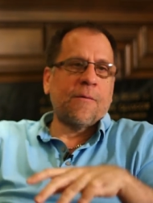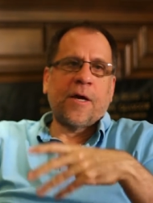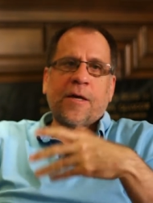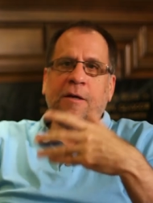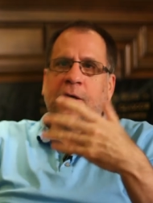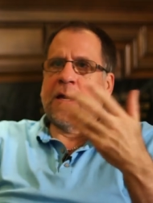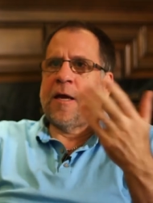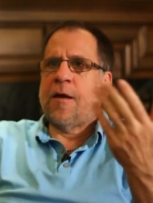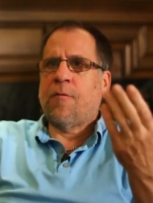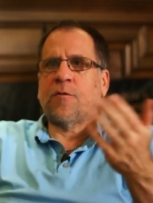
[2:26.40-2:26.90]
I
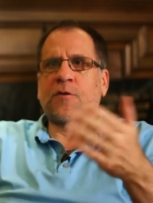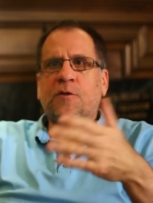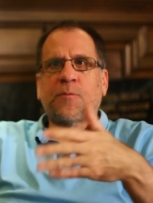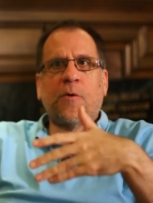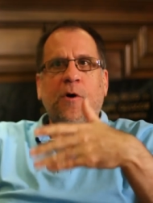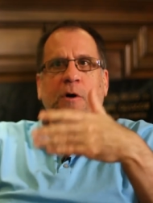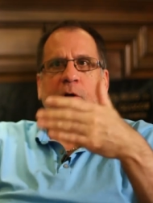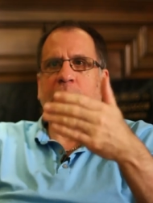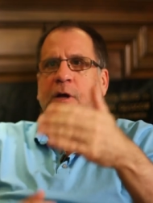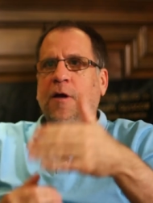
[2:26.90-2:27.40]
can't
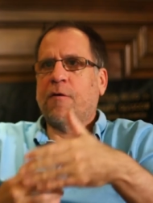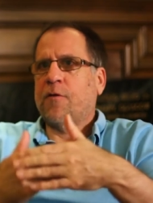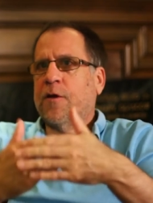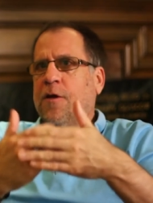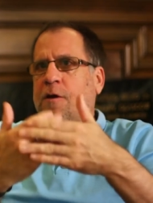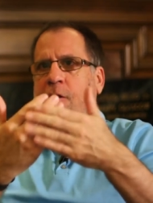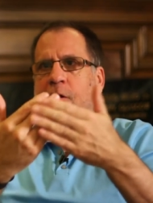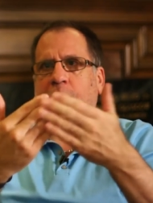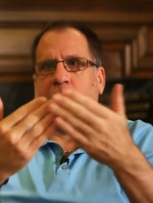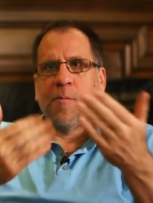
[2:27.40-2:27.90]
respond to every
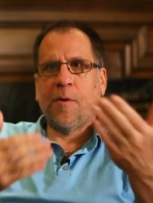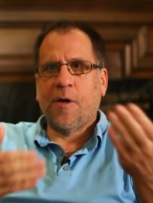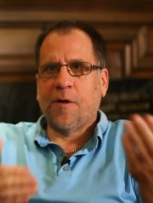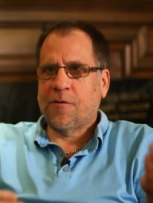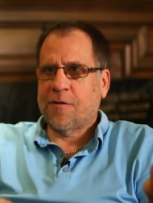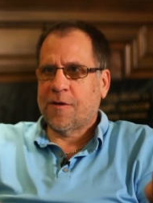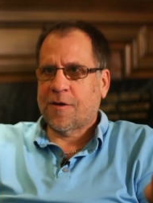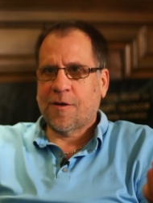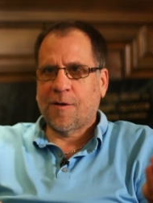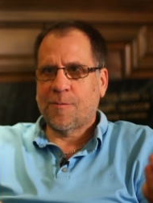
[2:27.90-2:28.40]

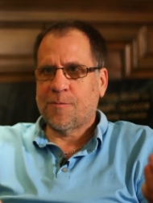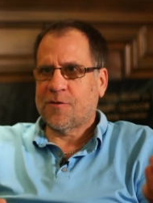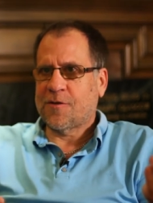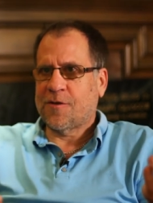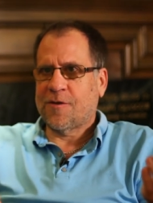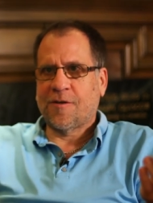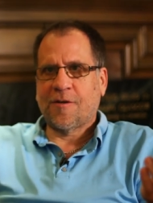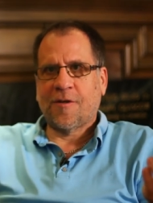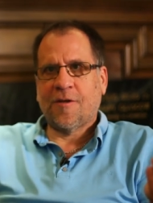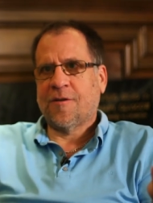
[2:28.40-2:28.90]
comment that comes
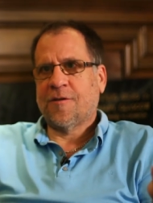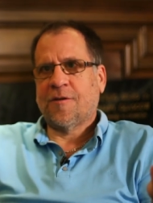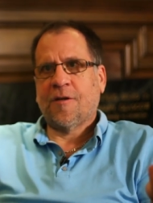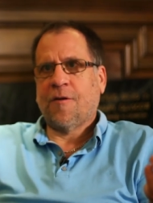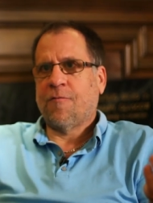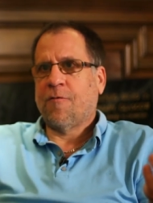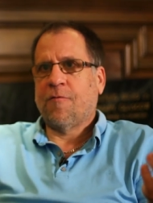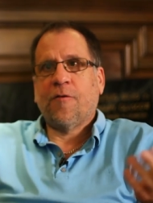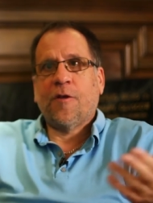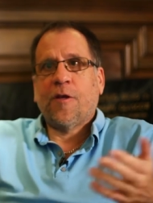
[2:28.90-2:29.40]
uh,
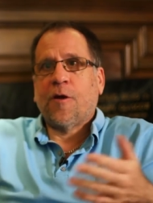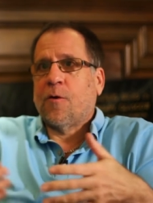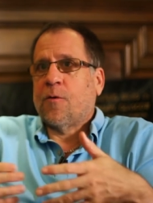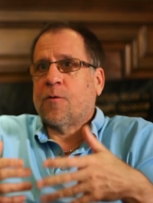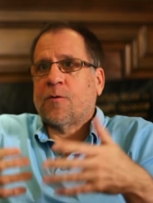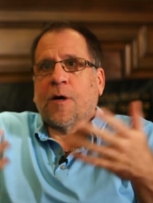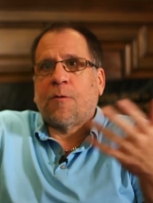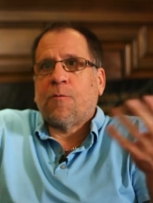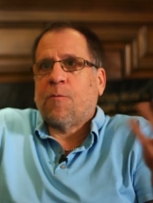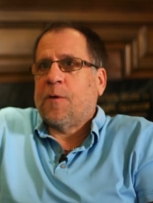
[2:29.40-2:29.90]
to every
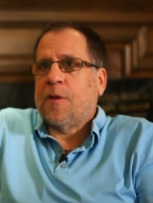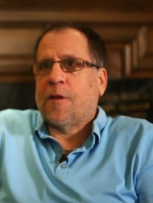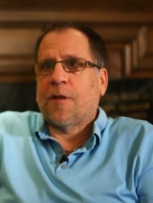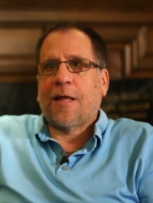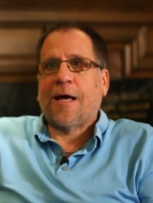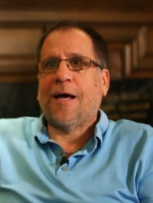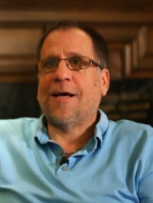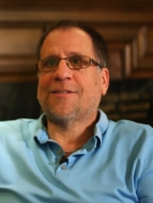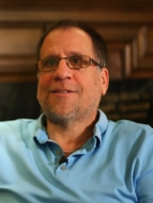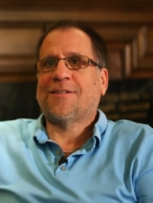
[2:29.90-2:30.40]
video. That would be the
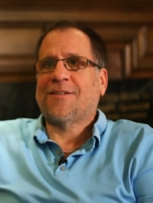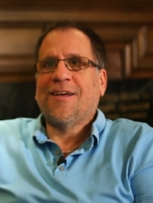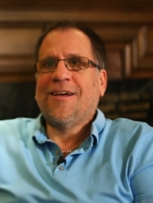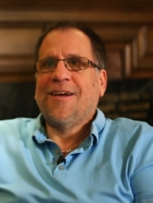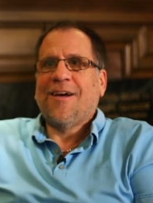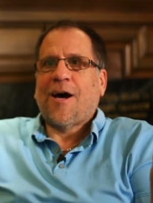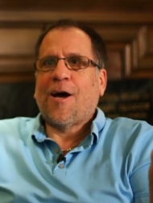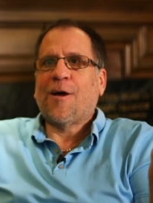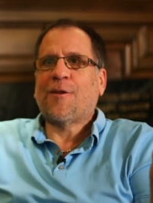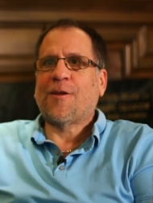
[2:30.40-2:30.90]
last.
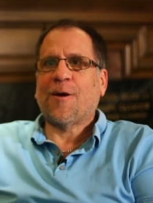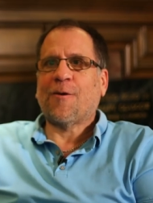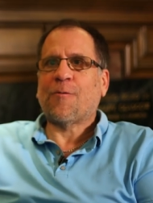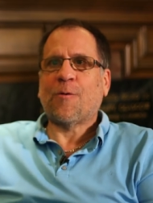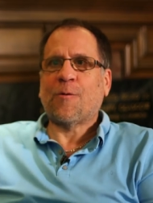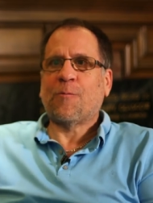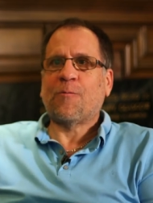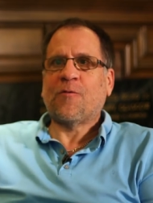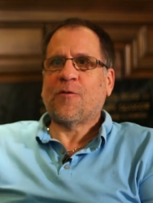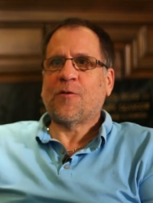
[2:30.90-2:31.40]
I, that
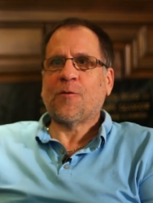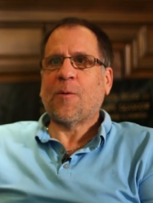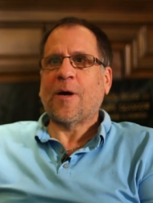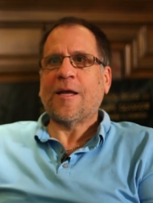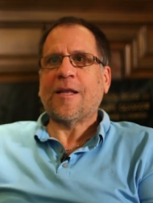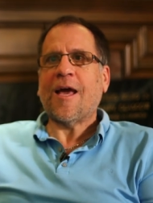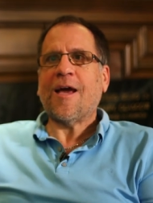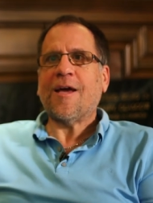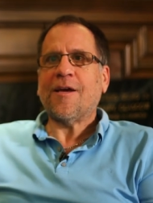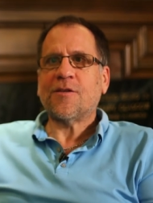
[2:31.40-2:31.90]
would fill
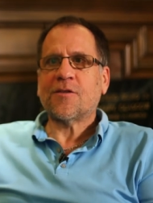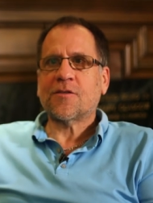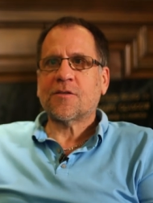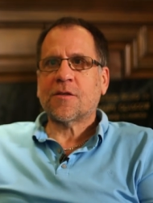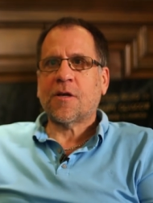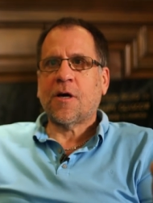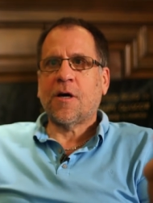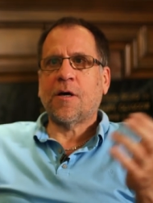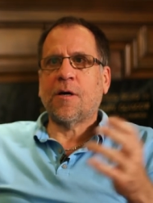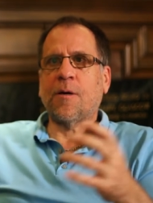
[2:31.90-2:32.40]
my
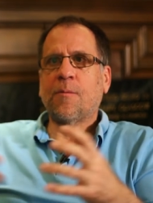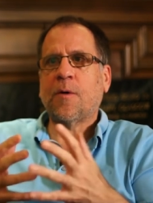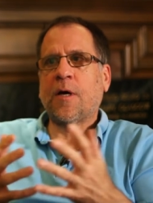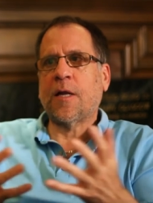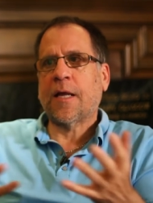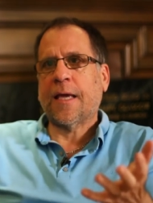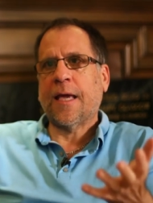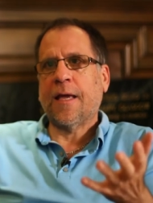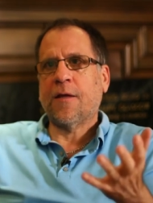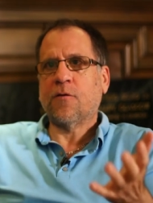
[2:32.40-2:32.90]
days, um,
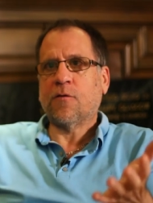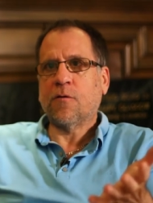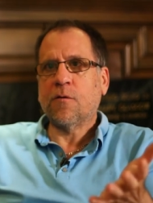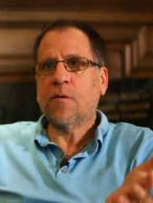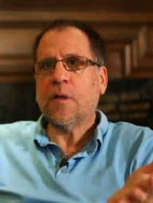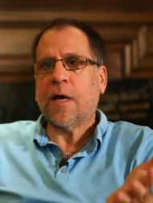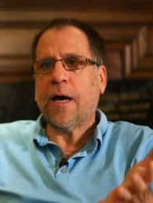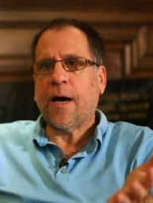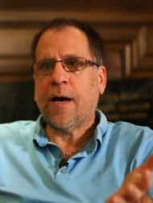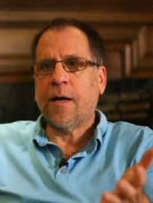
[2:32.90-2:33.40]
and I can't
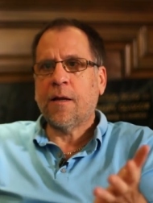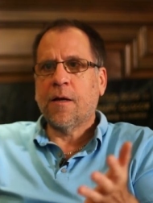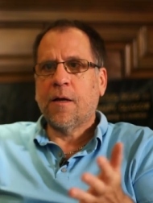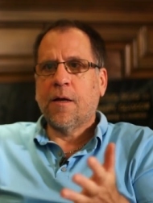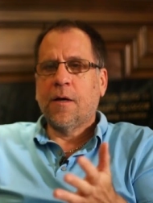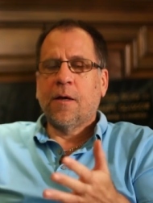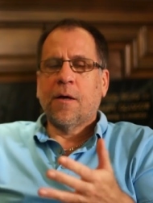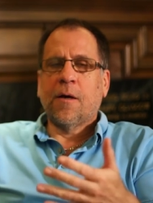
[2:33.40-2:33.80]
do that.